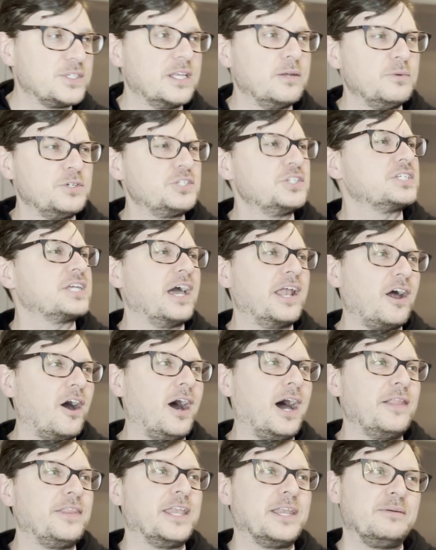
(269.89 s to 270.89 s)
And it was just kind of
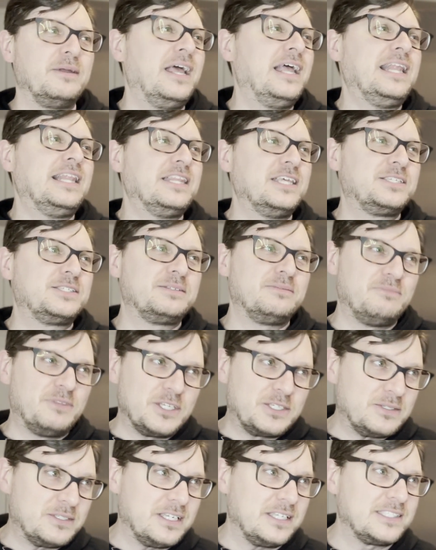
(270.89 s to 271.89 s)
odd that
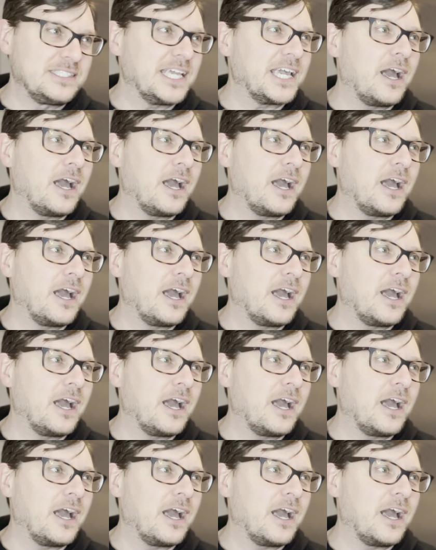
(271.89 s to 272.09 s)
it's